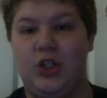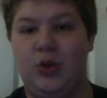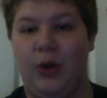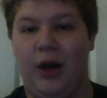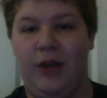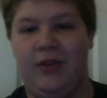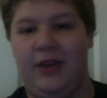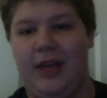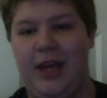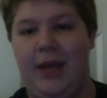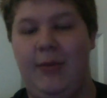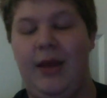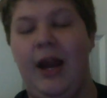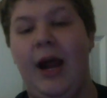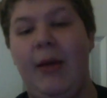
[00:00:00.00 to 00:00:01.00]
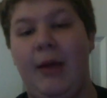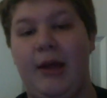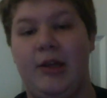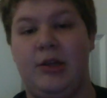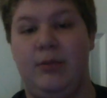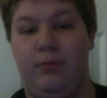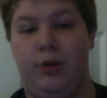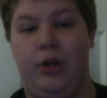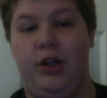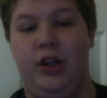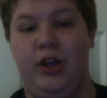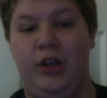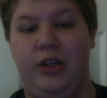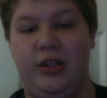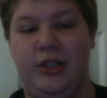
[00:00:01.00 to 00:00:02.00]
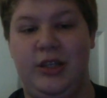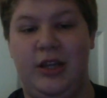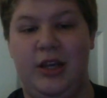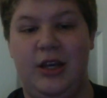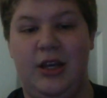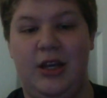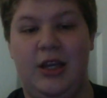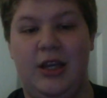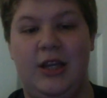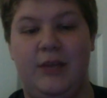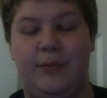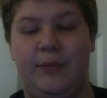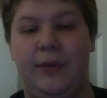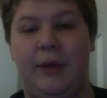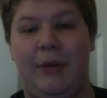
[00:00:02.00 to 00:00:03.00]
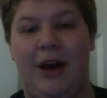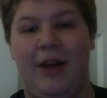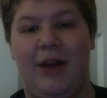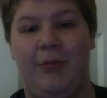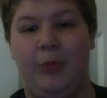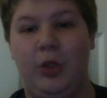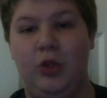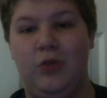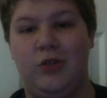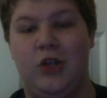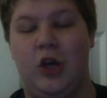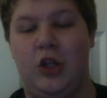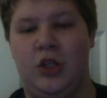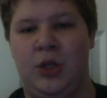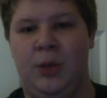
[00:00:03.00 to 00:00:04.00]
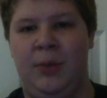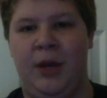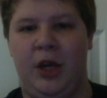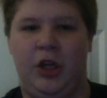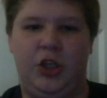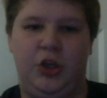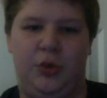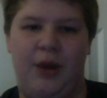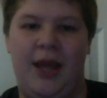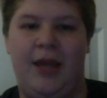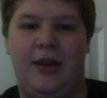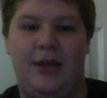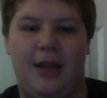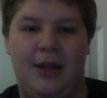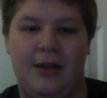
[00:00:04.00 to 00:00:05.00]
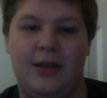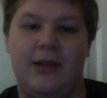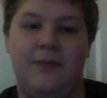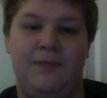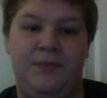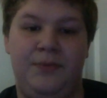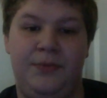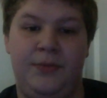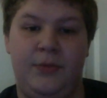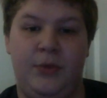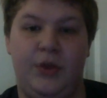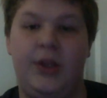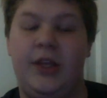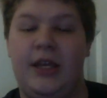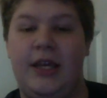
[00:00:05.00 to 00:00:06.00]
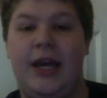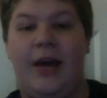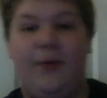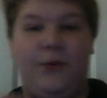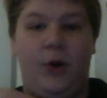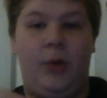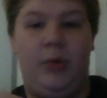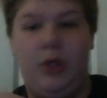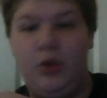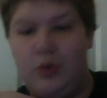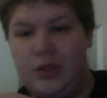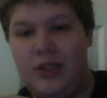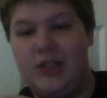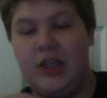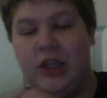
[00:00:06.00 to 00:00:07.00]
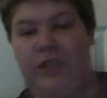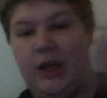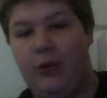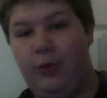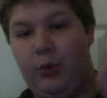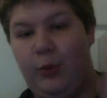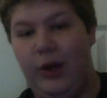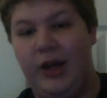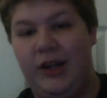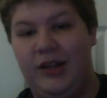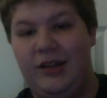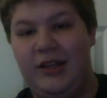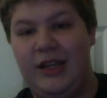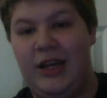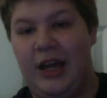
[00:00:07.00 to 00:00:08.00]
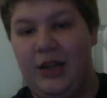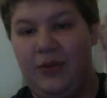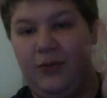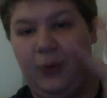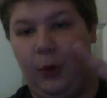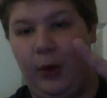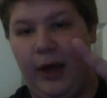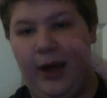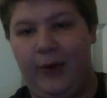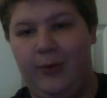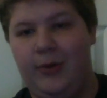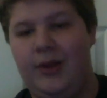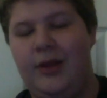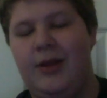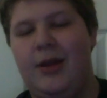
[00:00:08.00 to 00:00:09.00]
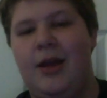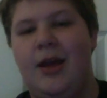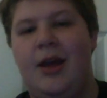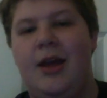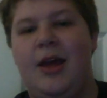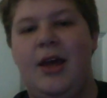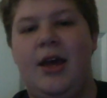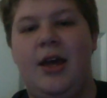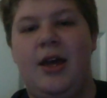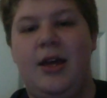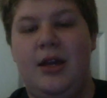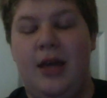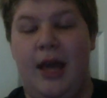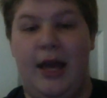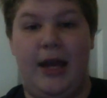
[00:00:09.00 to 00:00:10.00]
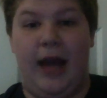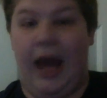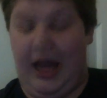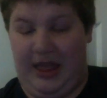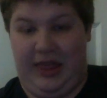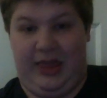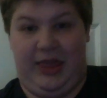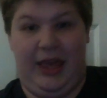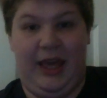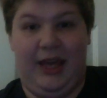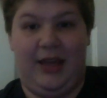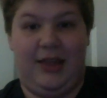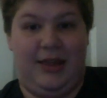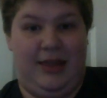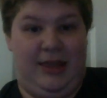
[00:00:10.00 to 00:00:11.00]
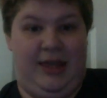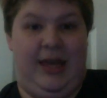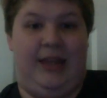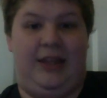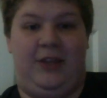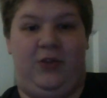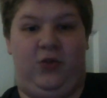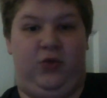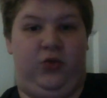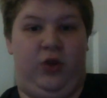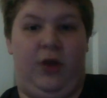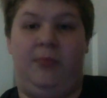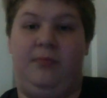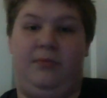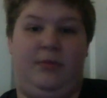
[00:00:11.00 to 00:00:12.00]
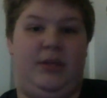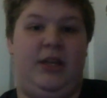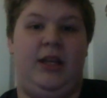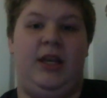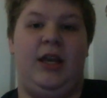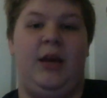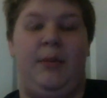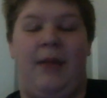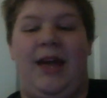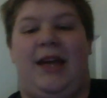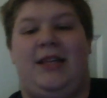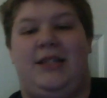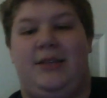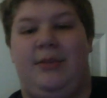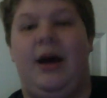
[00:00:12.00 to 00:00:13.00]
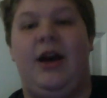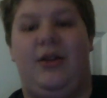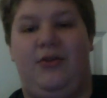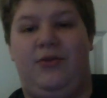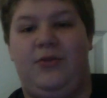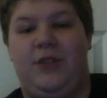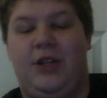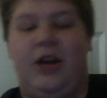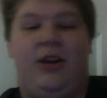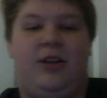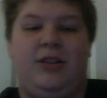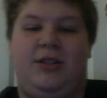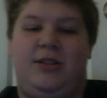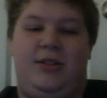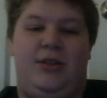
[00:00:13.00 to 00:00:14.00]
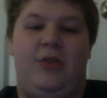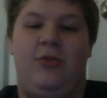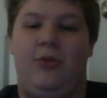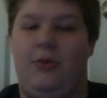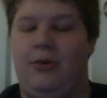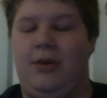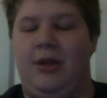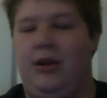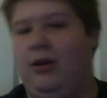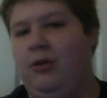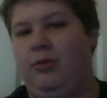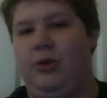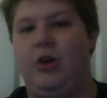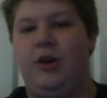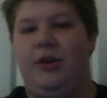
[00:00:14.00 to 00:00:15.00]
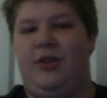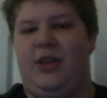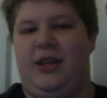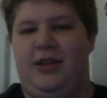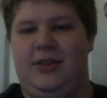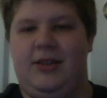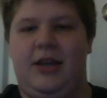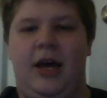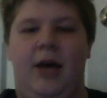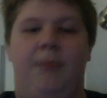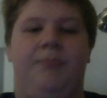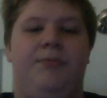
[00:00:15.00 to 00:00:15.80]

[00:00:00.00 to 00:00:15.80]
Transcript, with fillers: you are at the game, and I'm actually pretty good because his amount of balloons also depend on your rank. And look, he got four balloons. He starts out with one, he got four now. And I think that's from getting a max amount of stars, so you know, good things. Um,